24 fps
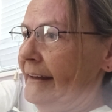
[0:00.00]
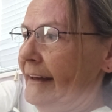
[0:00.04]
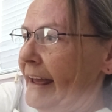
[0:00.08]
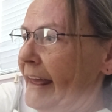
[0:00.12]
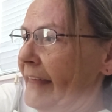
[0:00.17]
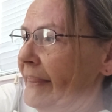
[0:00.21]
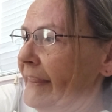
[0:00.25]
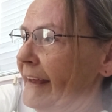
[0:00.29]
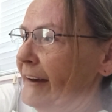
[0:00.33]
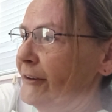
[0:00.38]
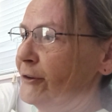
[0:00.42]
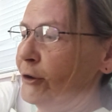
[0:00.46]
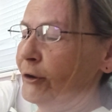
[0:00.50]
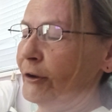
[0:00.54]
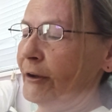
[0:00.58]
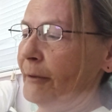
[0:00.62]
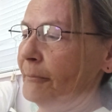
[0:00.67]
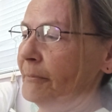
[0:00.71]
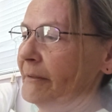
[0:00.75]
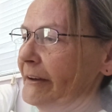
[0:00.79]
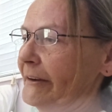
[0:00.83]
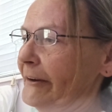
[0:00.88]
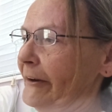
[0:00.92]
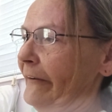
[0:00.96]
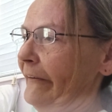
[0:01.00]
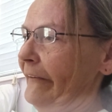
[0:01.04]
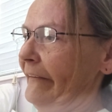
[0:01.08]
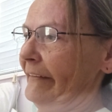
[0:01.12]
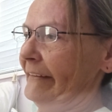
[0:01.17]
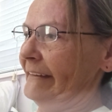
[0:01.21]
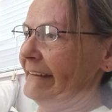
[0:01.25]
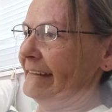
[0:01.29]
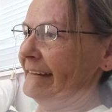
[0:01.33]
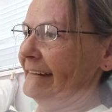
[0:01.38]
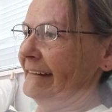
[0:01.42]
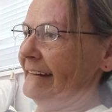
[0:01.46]
and they took up the
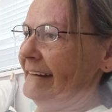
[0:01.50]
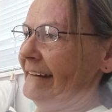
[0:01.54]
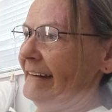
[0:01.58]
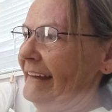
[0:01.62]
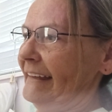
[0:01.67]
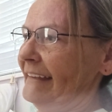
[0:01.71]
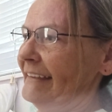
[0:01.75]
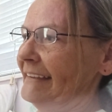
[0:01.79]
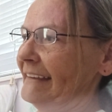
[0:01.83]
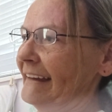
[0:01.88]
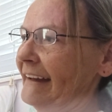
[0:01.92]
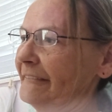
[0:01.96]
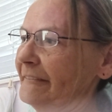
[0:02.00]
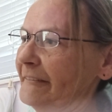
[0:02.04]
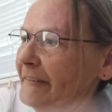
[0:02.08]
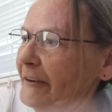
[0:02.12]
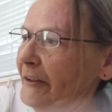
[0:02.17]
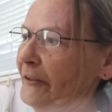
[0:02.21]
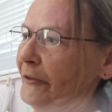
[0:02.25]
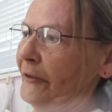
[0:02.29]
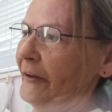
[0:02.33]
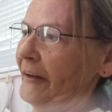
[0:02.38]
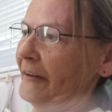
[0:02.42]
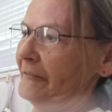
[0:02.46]
cause, several